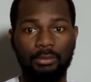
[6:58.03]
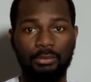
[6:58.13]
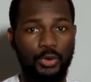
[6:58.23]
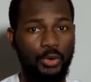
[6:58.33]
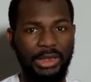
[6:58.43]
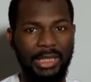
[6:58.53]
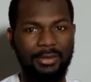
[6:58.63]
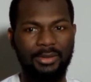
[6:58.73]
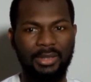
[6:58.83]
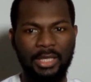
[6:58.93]
such
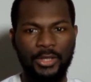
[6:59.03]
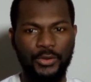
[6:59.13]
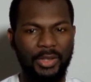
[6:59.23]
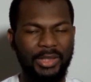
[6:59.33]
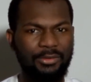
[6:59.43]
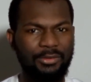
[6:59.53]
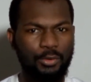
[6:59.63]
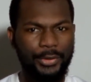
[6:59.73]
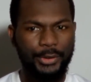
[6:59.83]
as searching for a